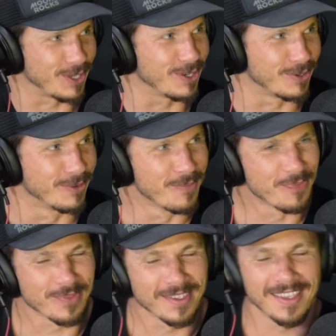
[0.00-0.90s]
you.
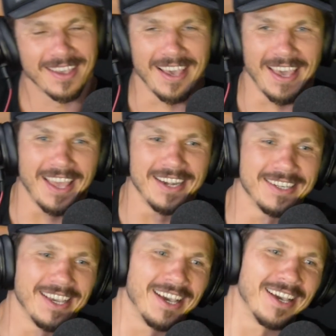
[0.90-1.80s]
Yeah.
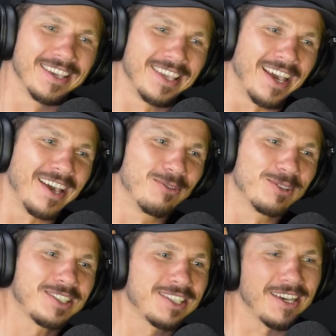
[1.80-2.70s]
And uh, yeah, it
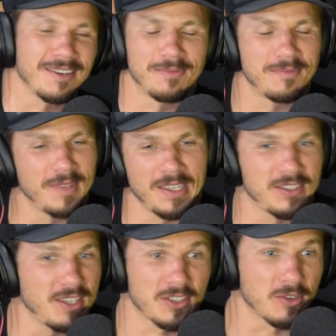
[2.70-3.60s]
was
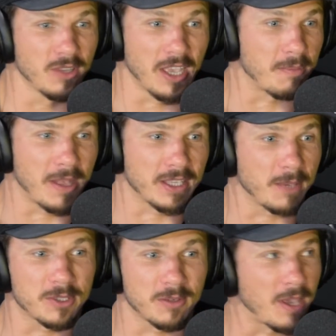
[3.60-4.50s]
it's it's cool. Like Mel
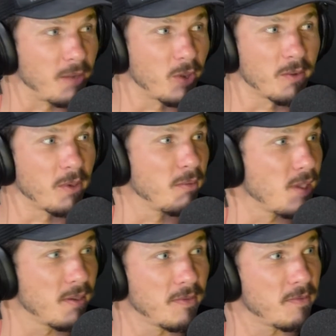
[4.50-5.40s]
Gibson, man, one of my
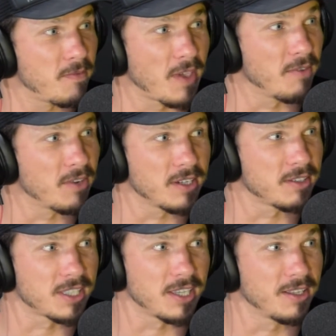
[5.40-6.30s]

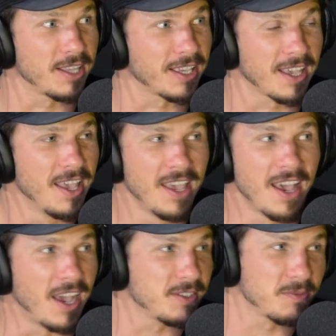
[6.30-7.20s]
favorite still. Like
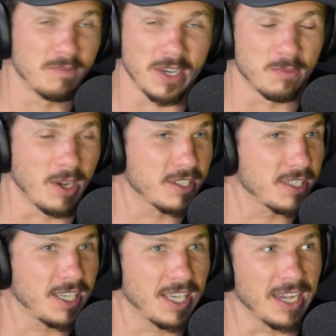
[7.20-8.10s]
mm. as as much
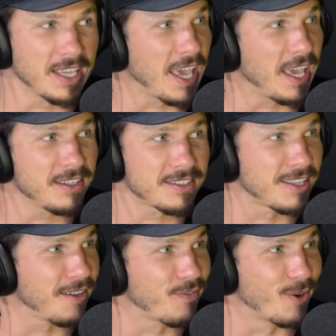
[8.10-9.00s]
as he getting hate
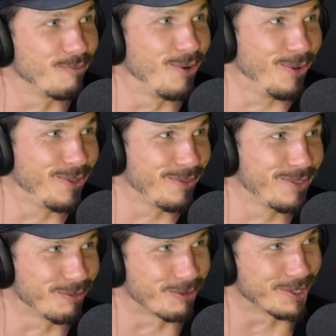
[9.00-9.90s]
stuff from all
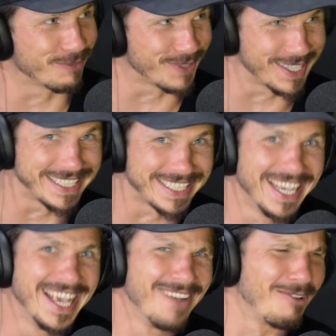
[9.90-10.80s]
the world for
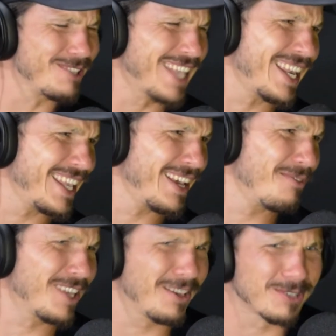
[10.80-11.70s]
his what was that uh,
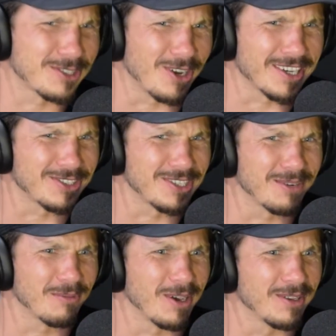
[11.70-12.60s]
when he was talking shit
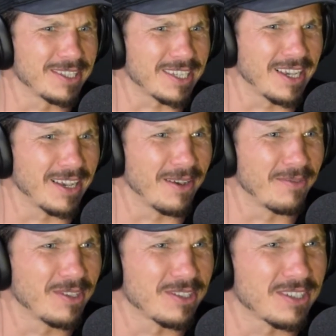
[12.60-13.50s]
about uh,
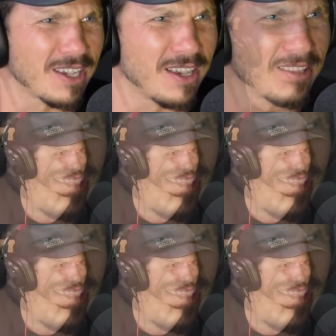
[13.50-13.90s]
this uh,